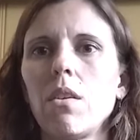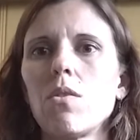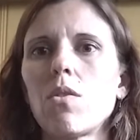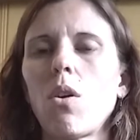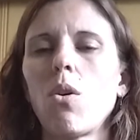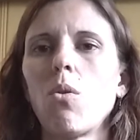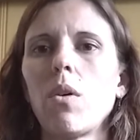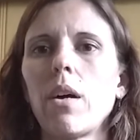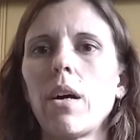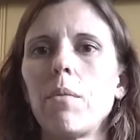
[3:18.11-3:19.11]

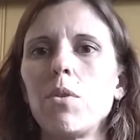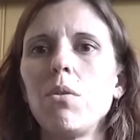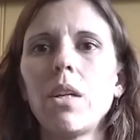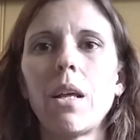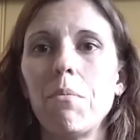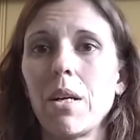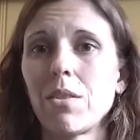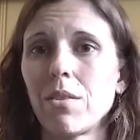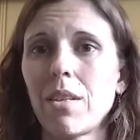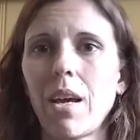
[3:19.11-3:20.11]
So you can
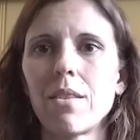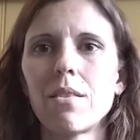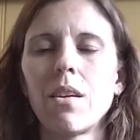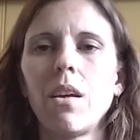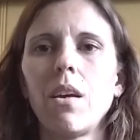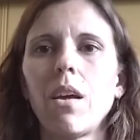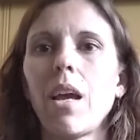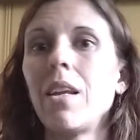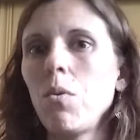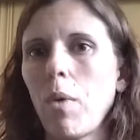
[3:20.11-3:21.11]
muscle test
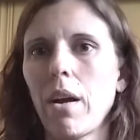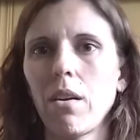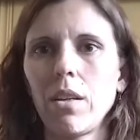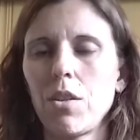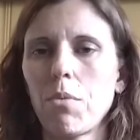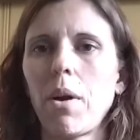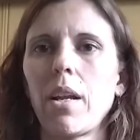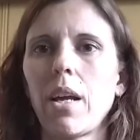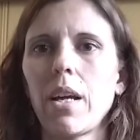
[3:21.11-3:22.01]
anywhere in your body.